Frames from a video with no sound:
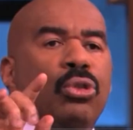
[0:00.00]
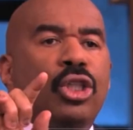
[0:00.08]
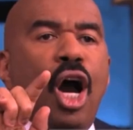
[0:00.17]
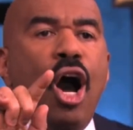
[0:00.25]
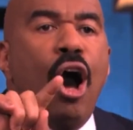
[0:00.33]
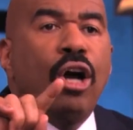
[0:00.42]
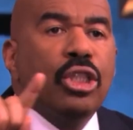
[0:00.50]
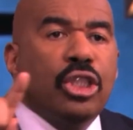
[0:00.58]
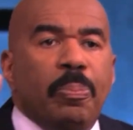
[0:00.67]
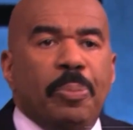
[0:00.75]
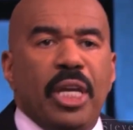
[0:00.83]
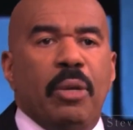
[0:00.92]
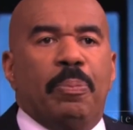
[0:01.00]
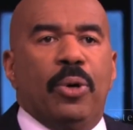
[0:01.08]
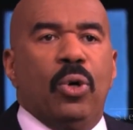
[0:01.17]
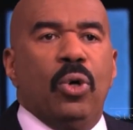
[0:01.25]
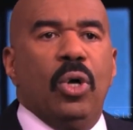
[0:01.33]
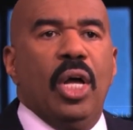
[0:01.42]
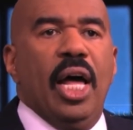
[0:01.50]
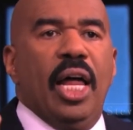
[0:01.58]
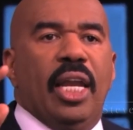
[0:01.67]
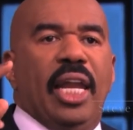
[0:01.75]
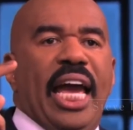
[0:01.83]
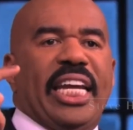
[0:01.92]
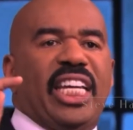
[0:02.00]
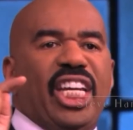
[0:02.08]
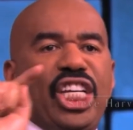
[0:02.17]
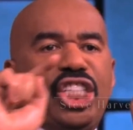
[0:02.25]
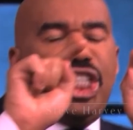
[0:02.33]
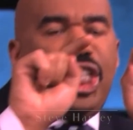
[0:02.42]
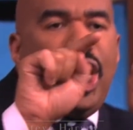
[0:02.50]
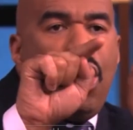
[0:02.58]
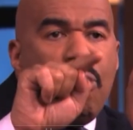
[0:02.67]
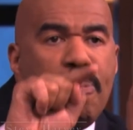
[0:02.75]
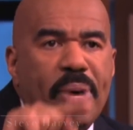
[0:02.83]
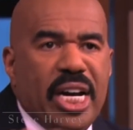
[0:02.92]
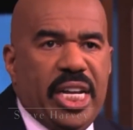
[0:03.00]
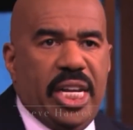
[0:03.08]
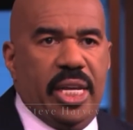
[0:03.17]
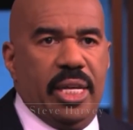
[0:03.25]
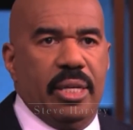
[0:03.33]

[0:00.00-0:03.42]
talk to people like it's your money.